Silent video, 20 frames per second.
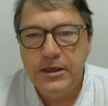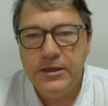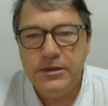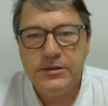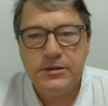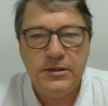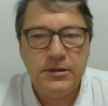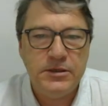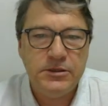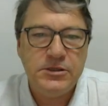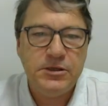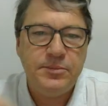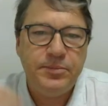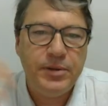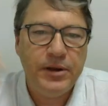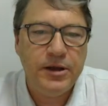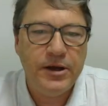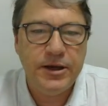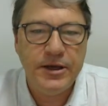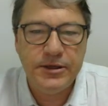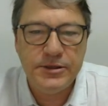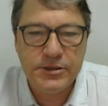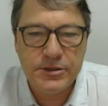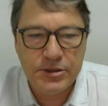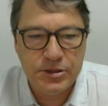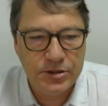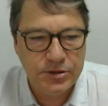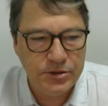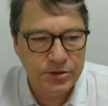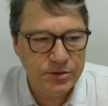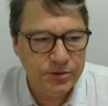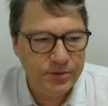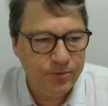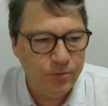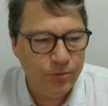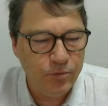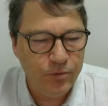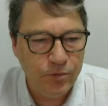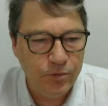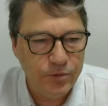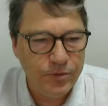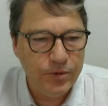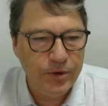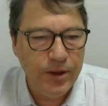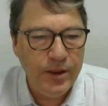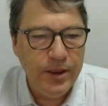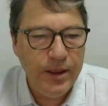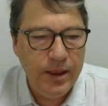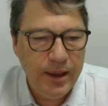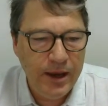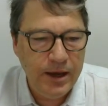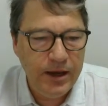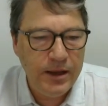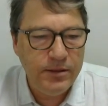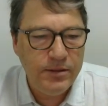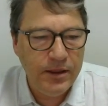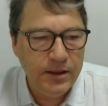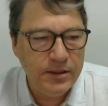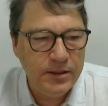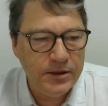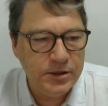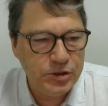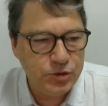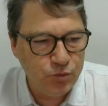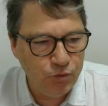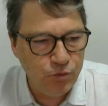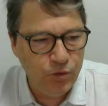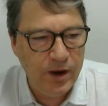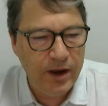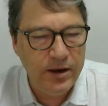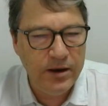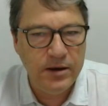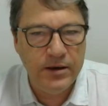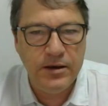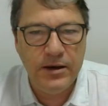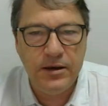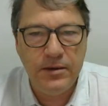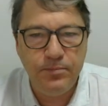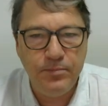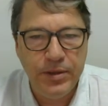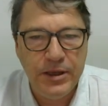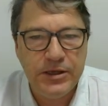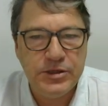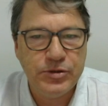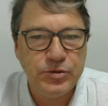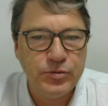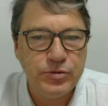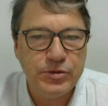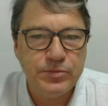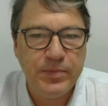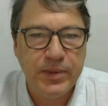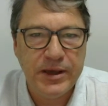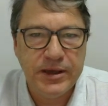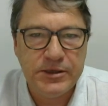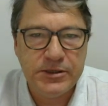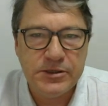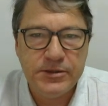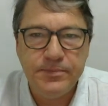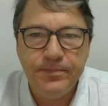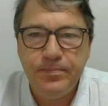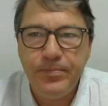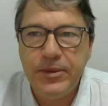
So this applies to anything that's rendered in pixel space.